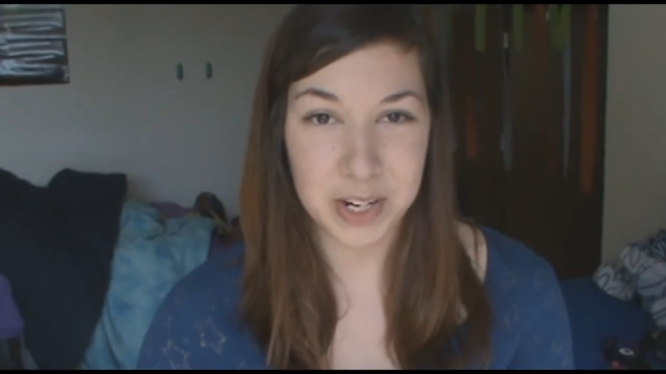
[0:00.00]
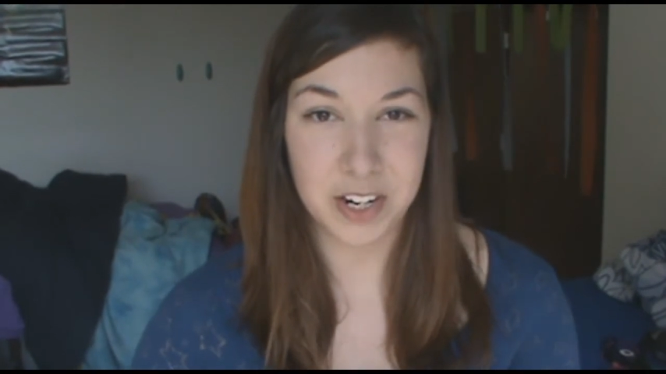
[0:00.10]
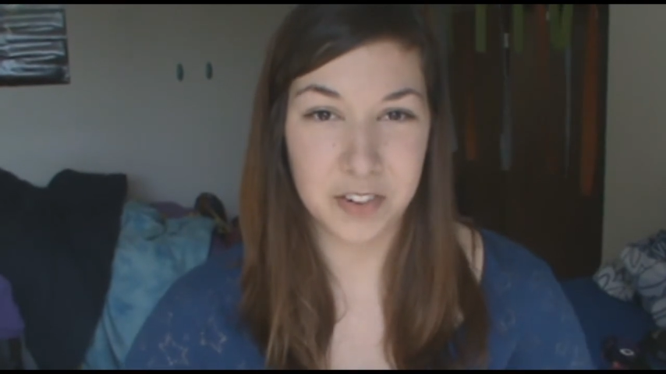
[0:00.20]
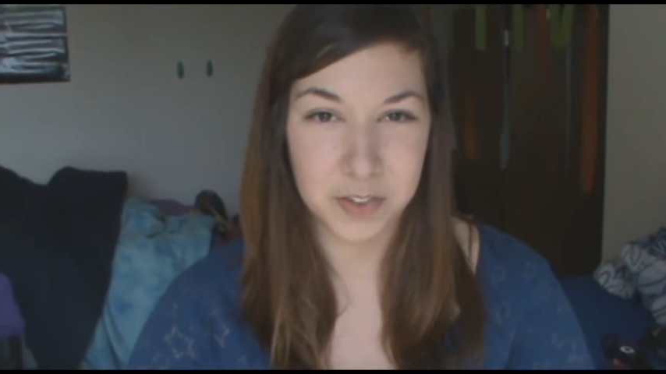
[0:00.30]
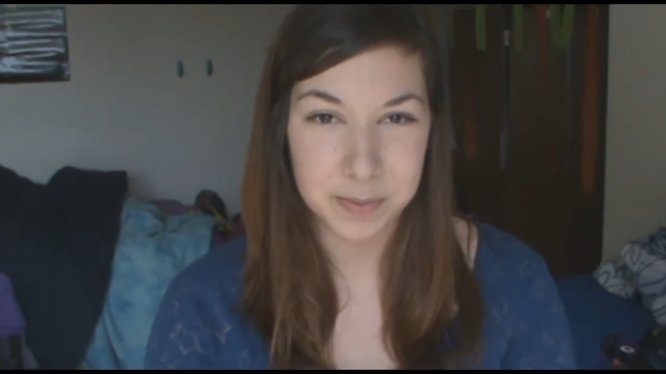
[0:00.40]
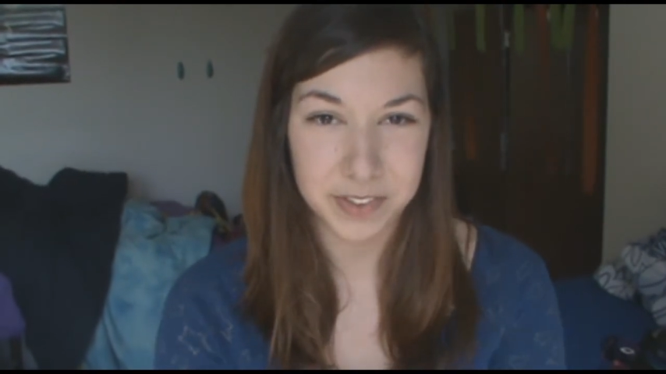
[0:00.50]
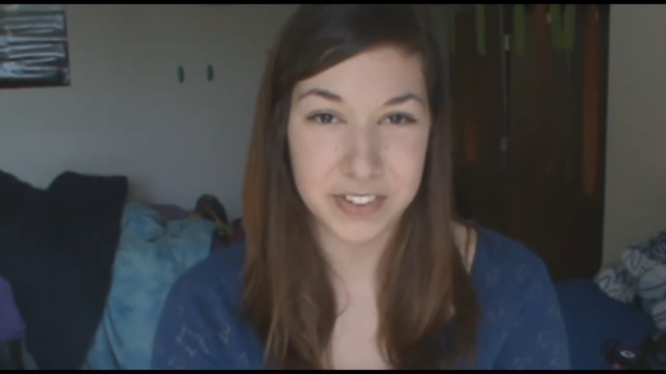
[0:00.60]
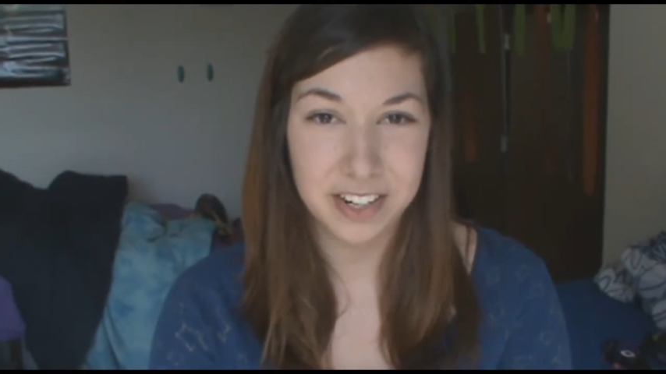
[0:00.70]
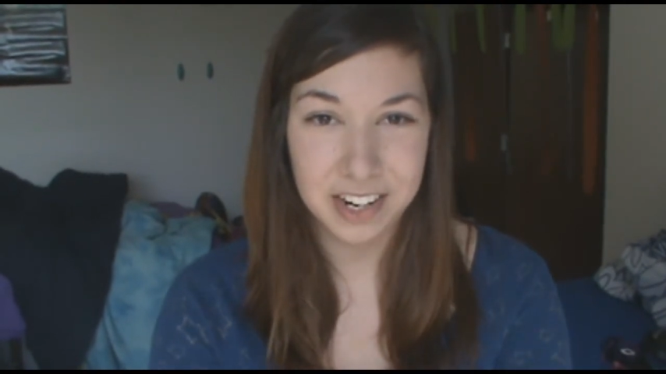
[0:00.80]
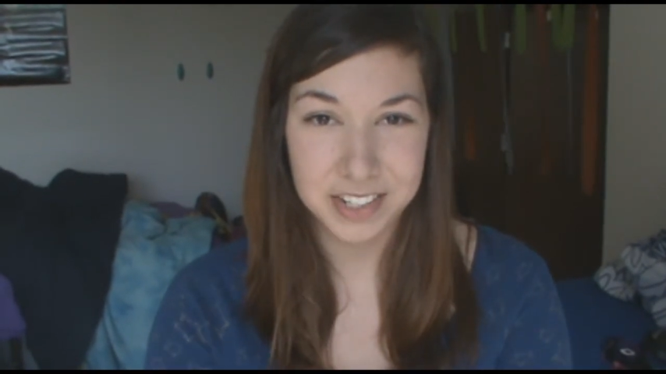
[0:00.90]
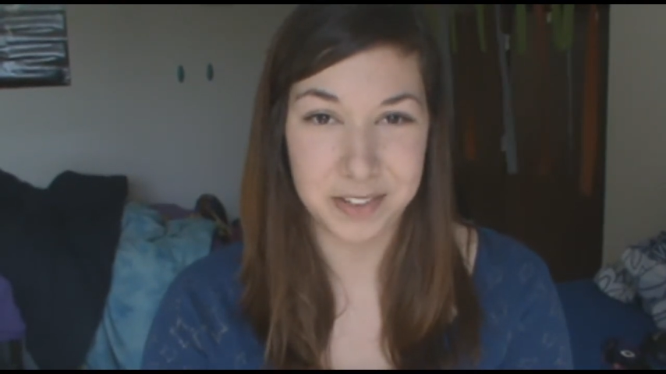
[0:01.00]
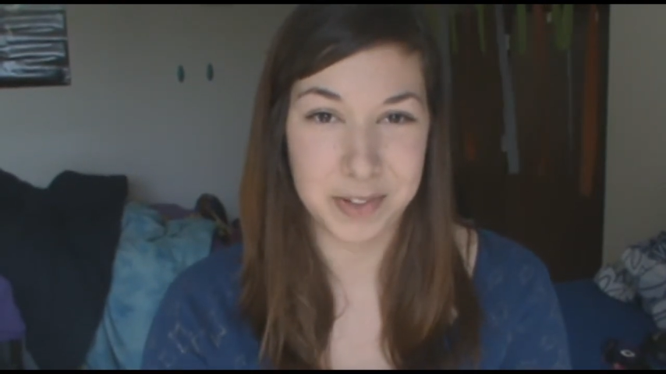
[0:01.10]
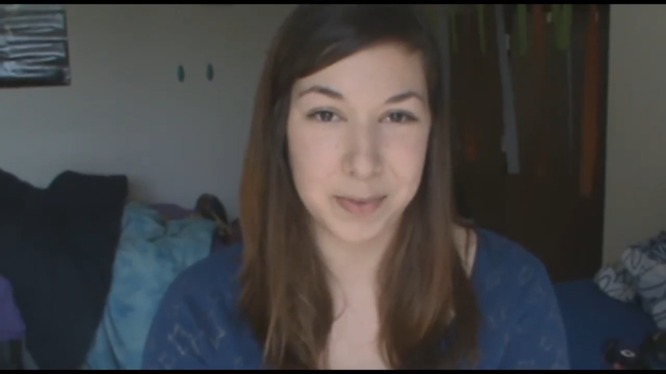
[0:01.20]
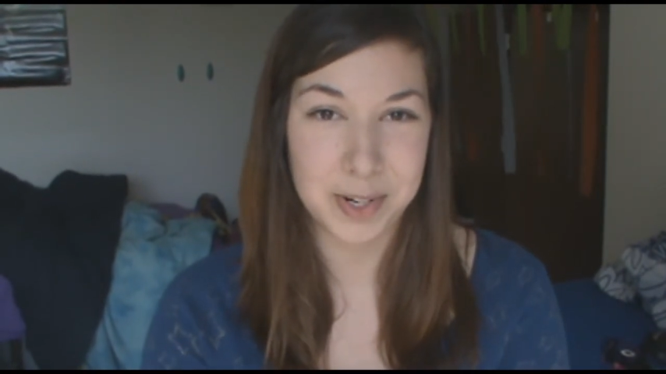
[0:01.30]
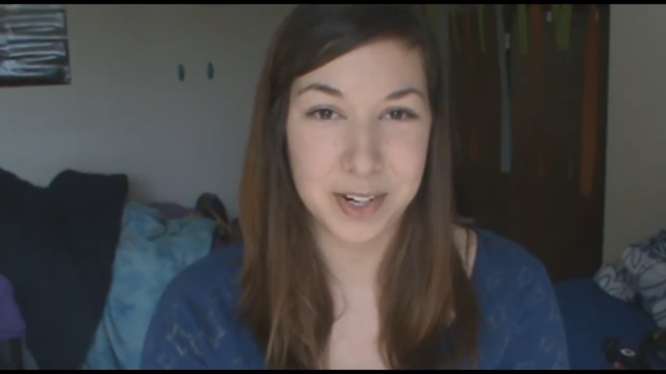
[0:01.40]
and our forms of connecting
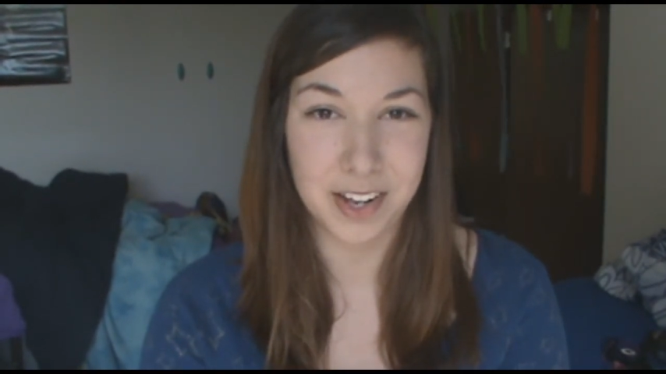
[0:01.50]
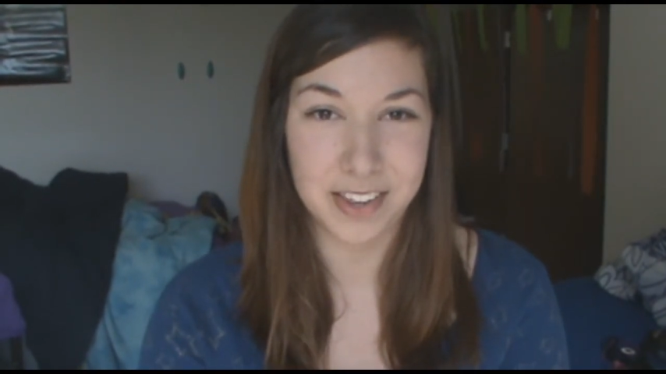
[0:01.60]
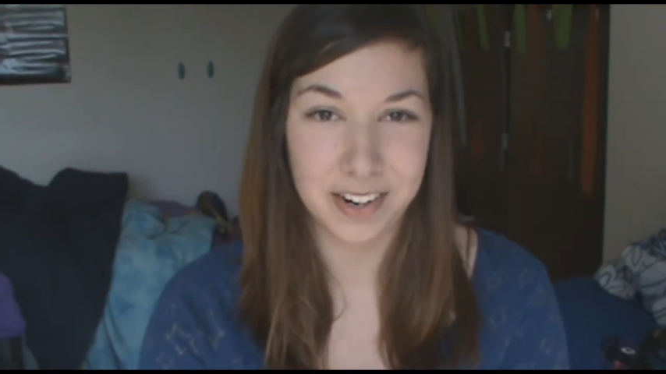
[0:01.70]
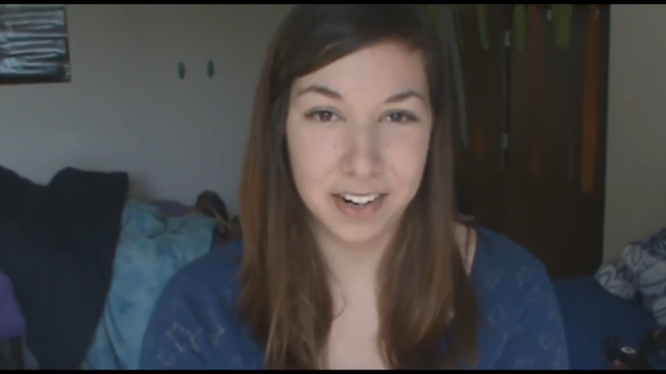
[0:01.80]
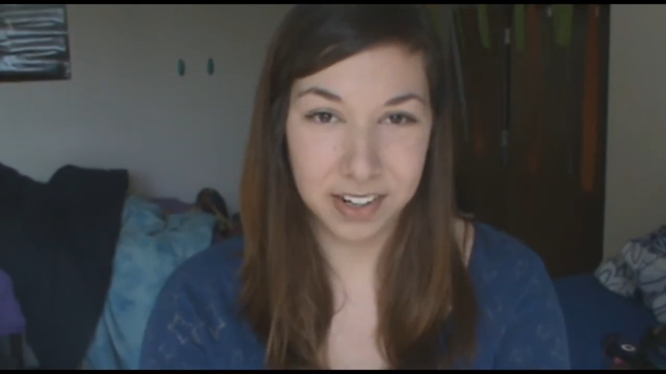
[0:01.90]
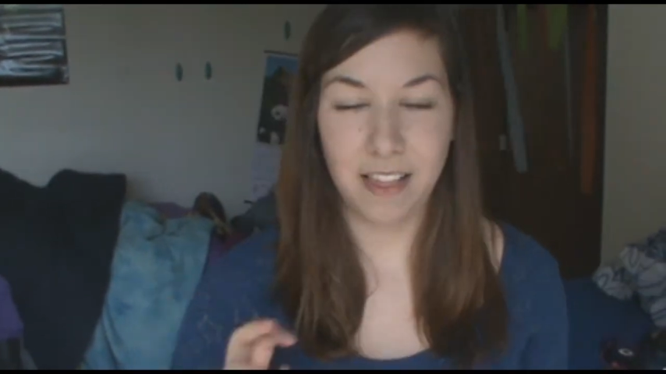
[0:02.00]
with one another.